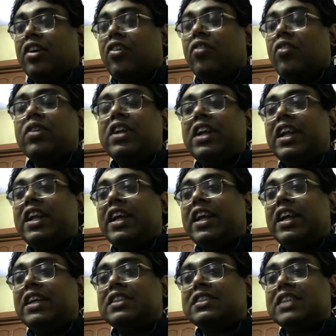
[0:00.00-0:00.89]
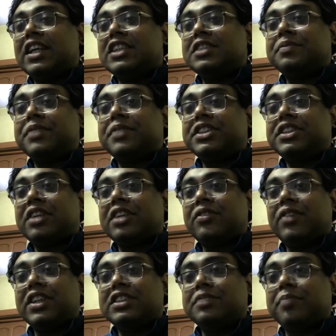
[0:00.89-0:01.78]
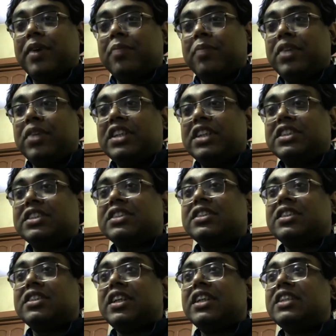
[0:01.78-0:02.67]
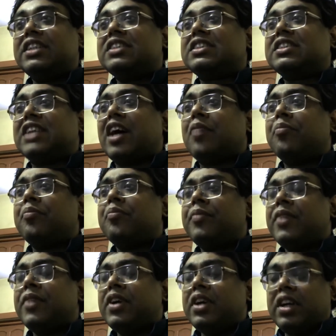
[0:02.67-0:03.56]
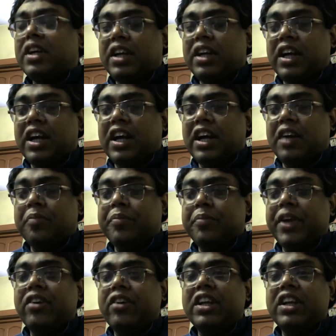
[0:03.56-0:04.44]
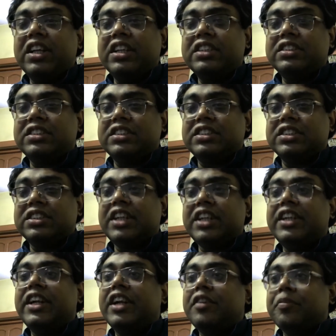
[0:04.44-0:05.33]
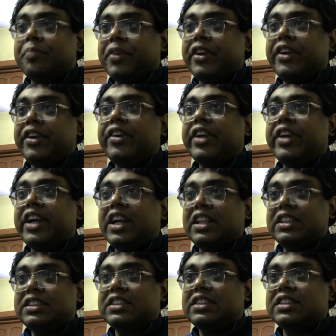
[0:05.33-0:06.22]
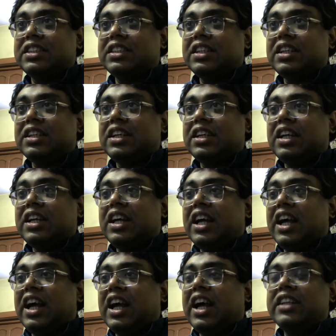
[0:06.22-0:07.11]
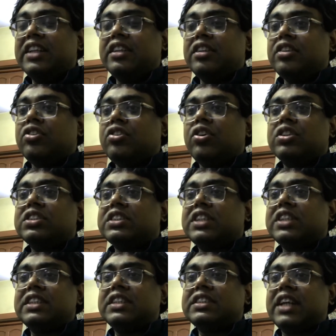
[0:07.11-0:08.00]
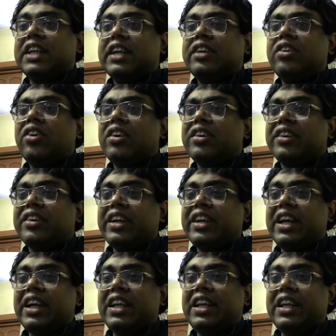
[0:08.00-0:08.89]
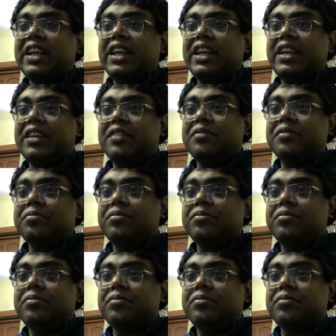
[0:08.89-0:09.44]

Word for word: Only science fiction was published in some uh, Bengali children periodicals. And those things are not really